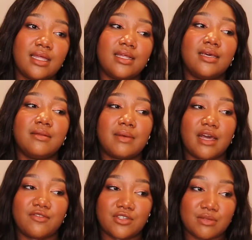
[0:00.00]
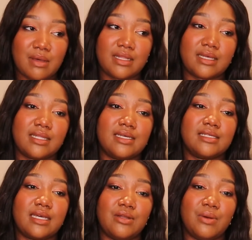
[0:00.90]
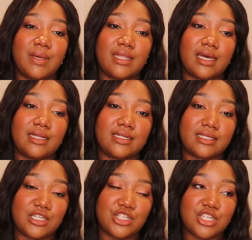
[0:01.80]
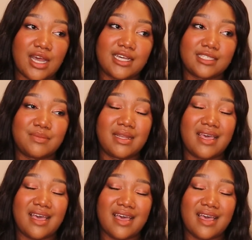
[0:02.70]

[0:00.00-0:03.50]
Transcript: Alien, but after smelling this and knowing that it is a jasmine